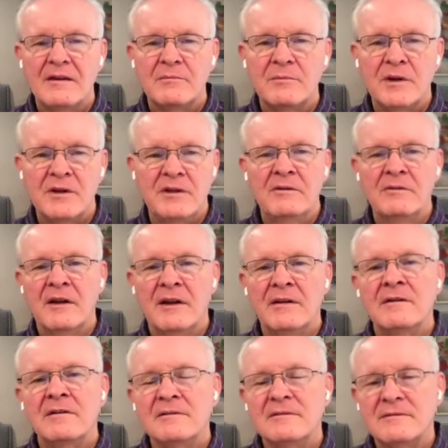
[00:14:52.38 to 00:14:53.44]
But a year
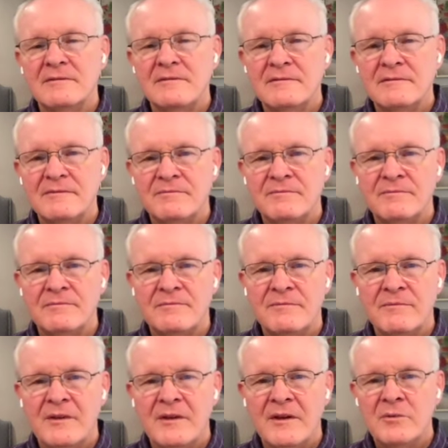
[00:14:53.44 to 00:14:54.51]
later,
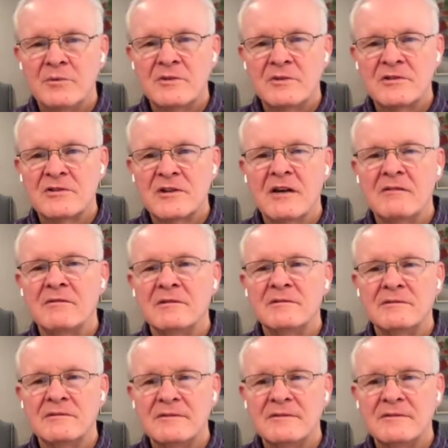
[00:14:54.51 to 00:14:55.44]
it was discovered